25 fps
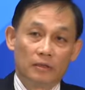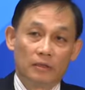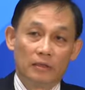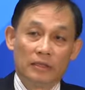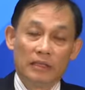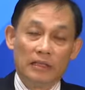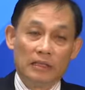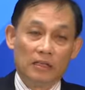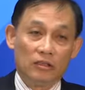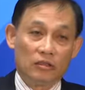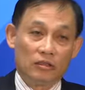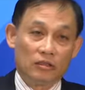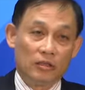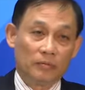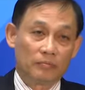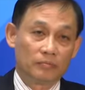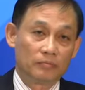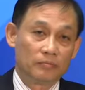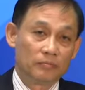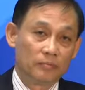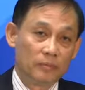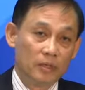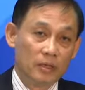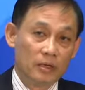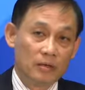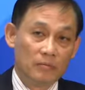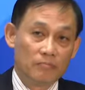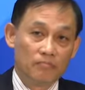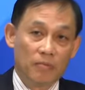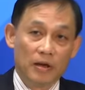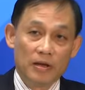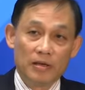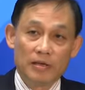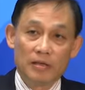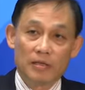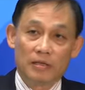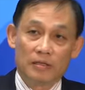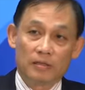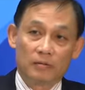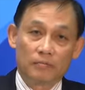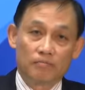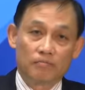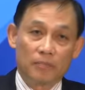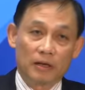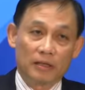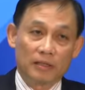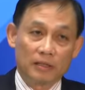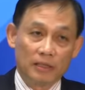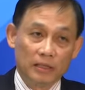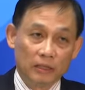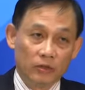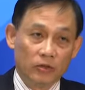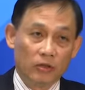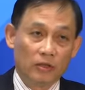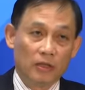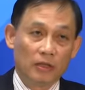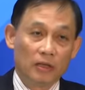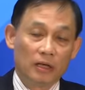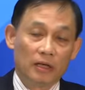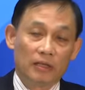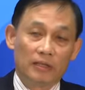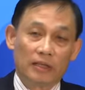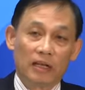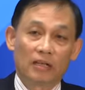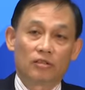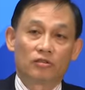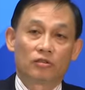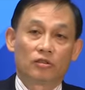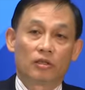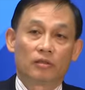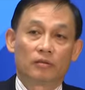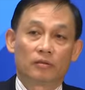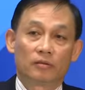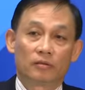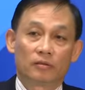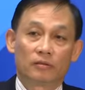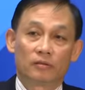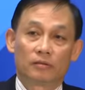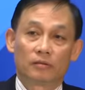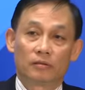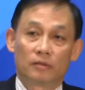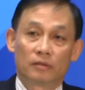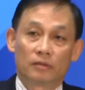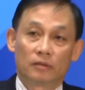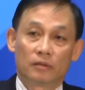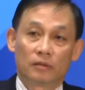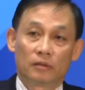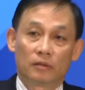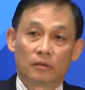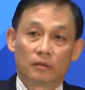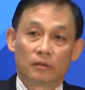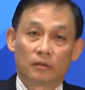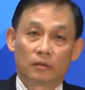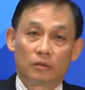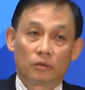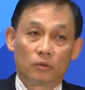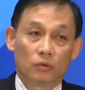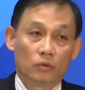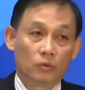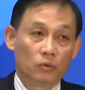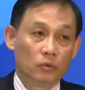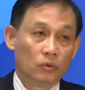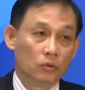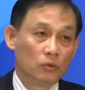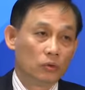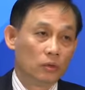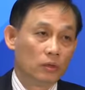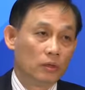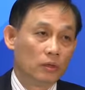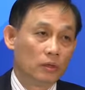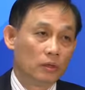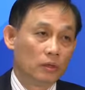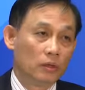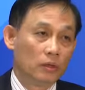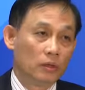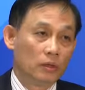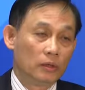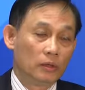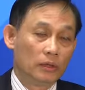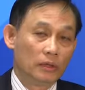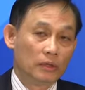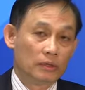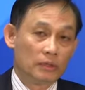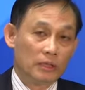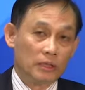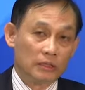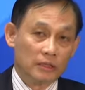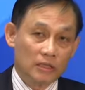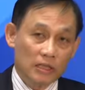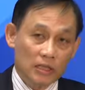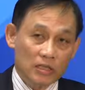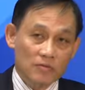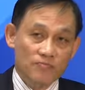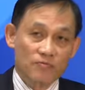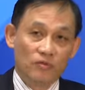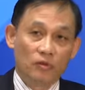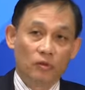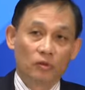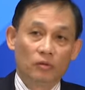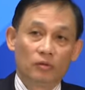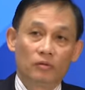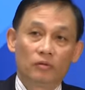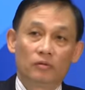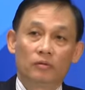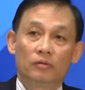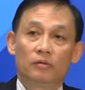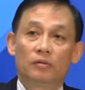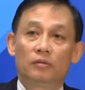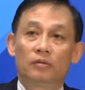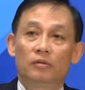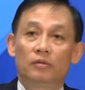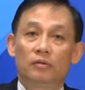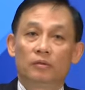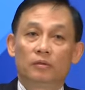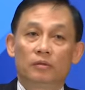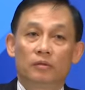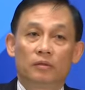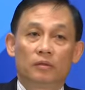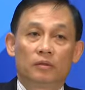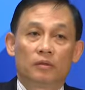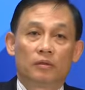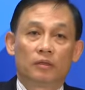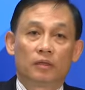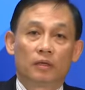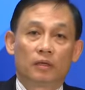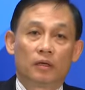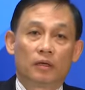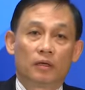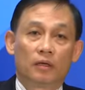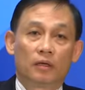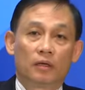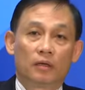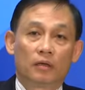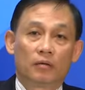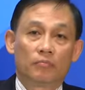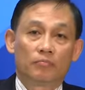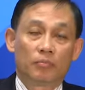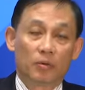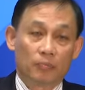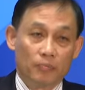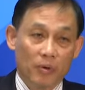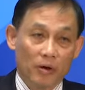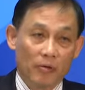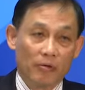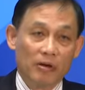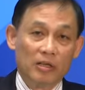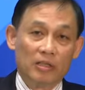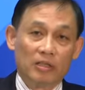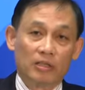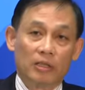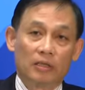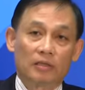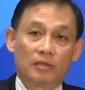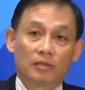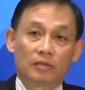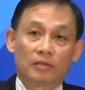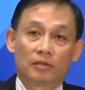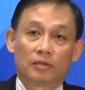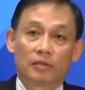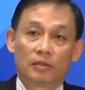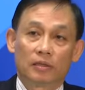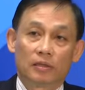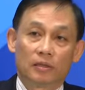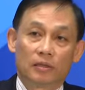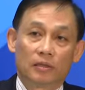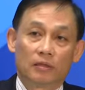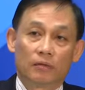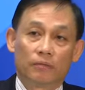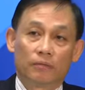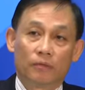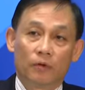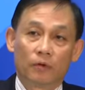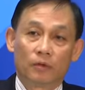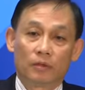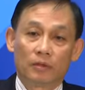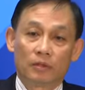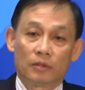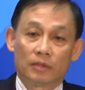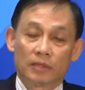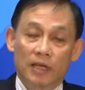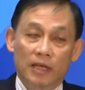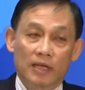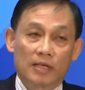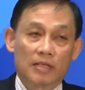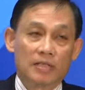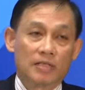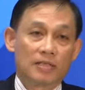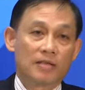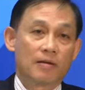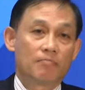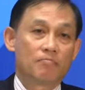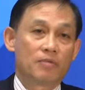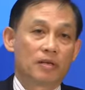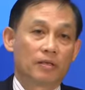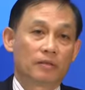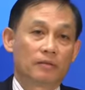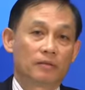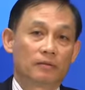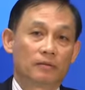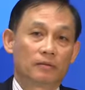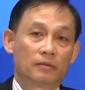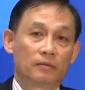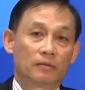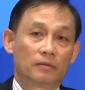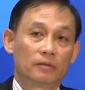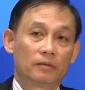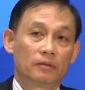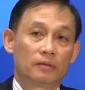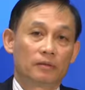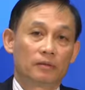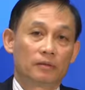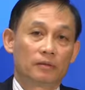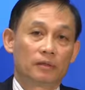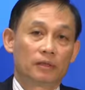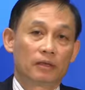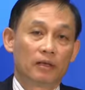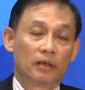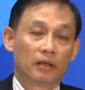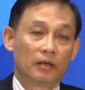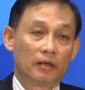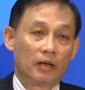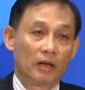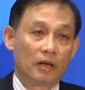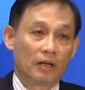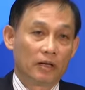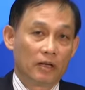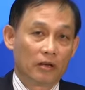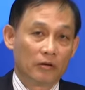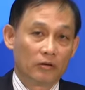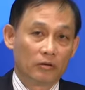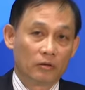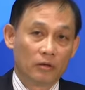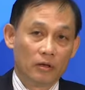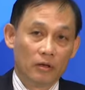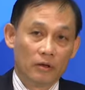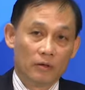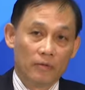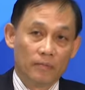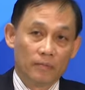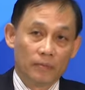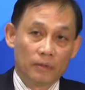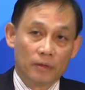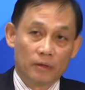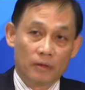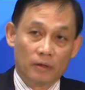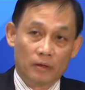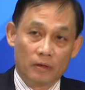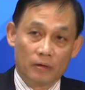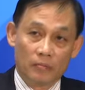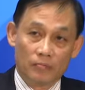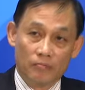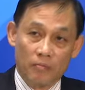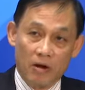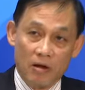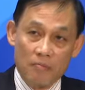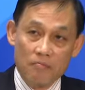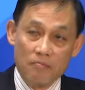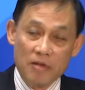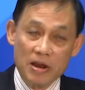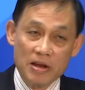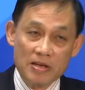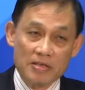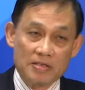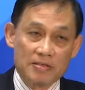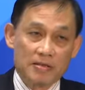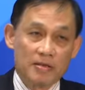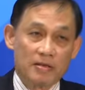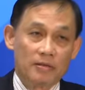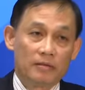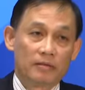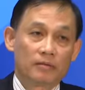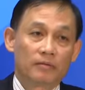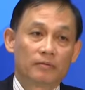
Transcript: leadership paid particular attention uh, to the successful uh, preparations for the second summit. Uh, and I, I now, uh, Prime Minister